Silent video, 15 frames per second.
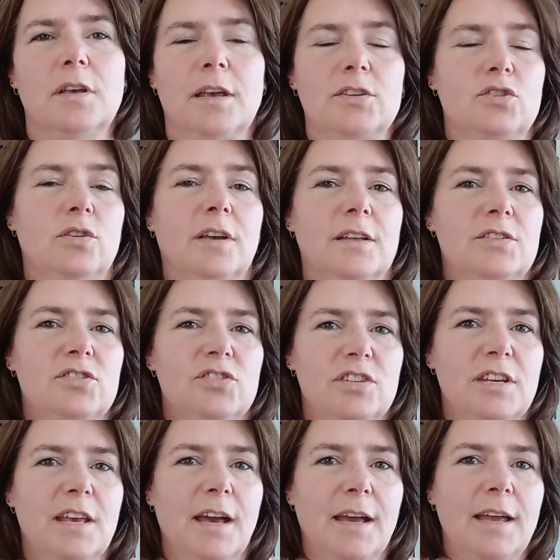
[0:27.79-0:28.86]
as you can
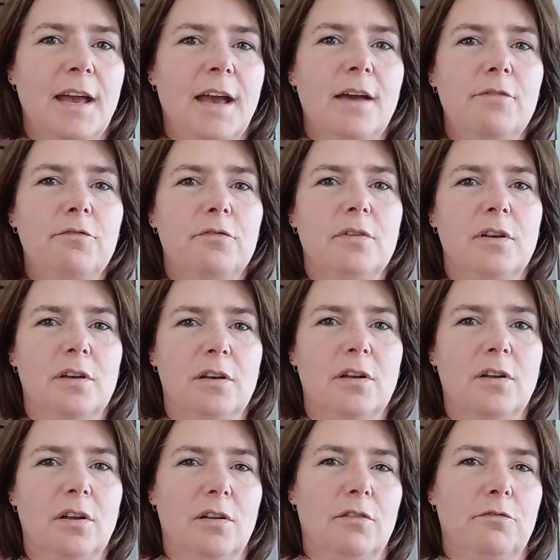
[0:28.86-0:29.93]
see, I have
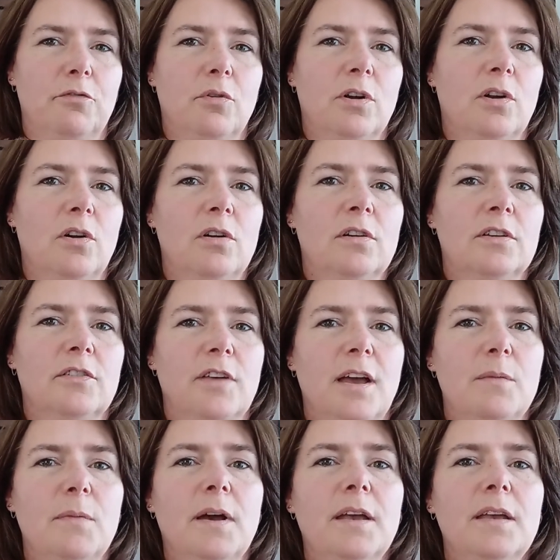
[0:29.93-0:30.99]
for a longer
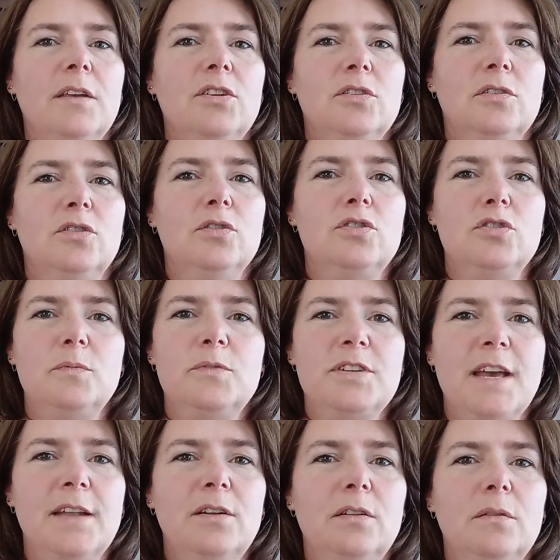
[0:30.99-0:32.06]
time my YouTube
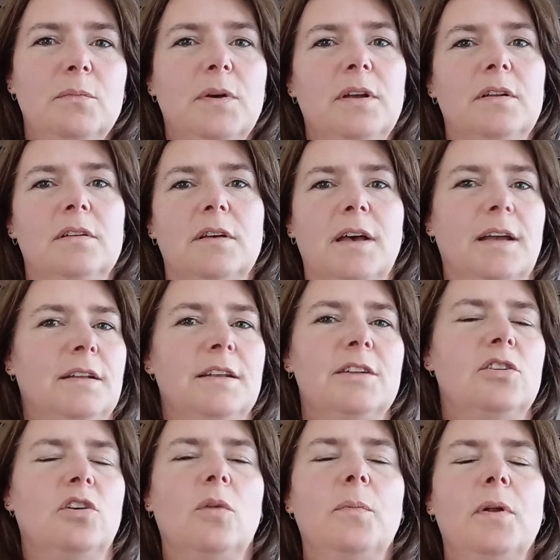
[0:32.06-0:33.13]
channel, but I
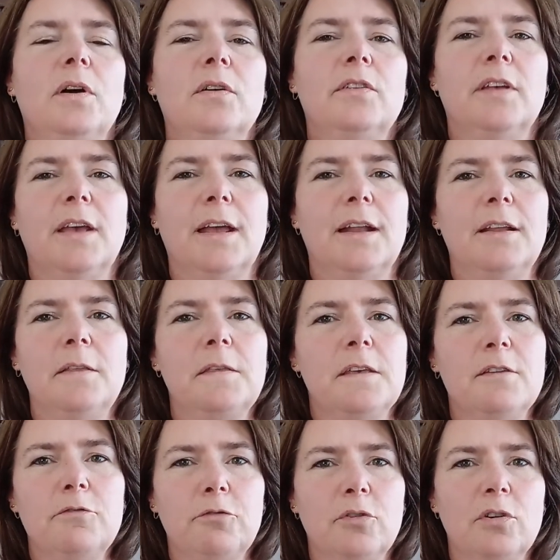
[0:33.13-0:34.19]
didn't upload
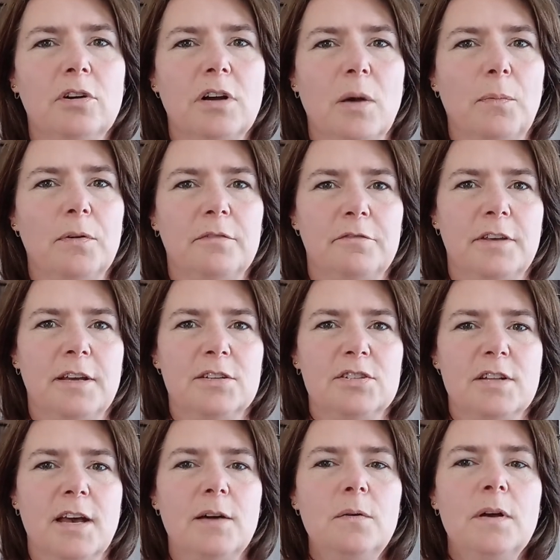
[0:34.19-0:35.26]
anything for a couple of
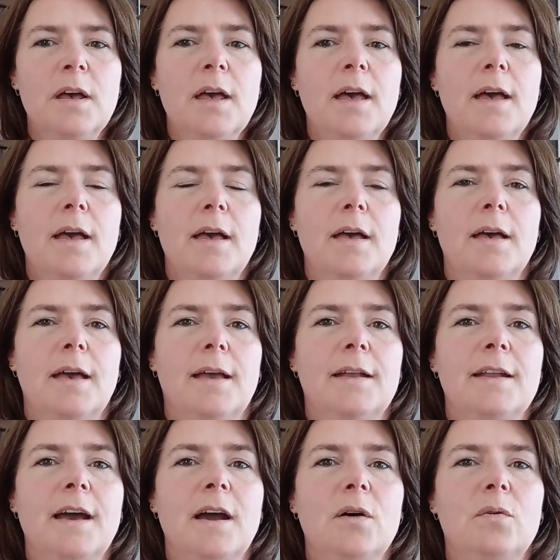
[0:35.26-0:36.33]
years now.
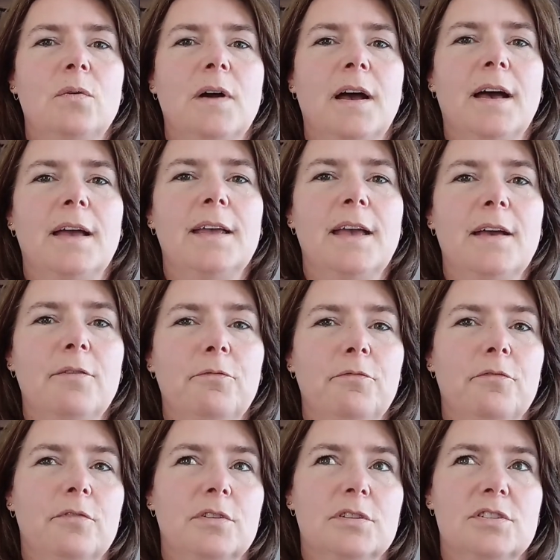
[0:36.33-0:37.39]
And now I have
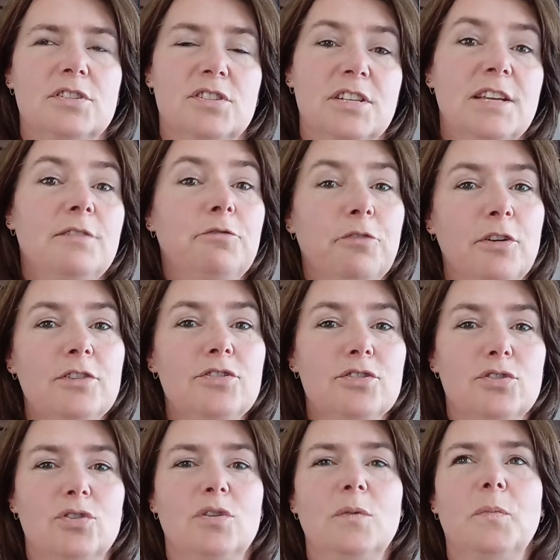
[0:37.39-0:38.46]
seen
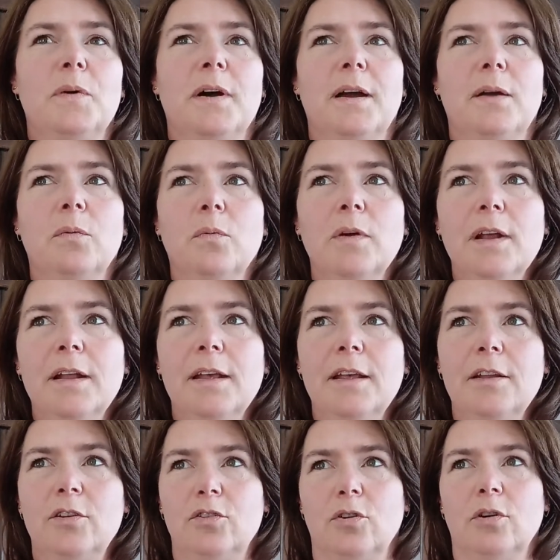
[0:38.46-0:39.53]
flosstube. I
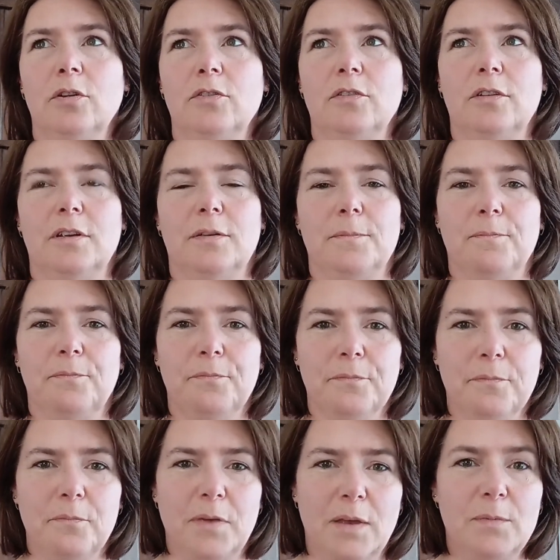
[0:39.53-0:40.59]
really thought
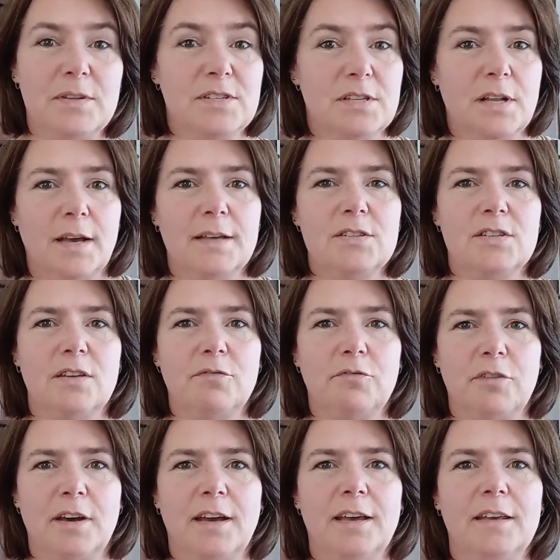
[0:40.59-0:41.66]
maybe it's nice if
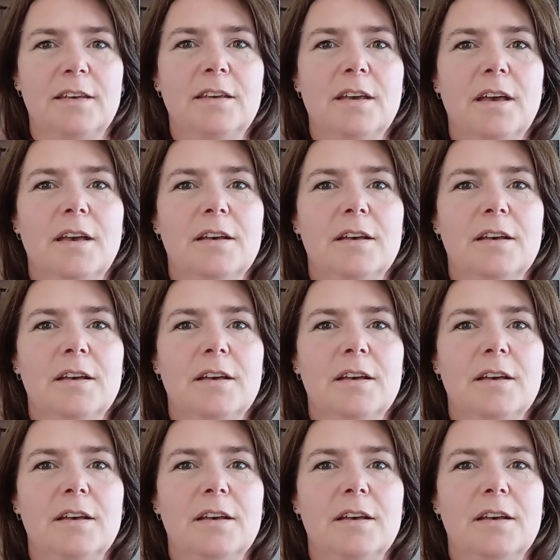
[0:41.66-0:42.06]
I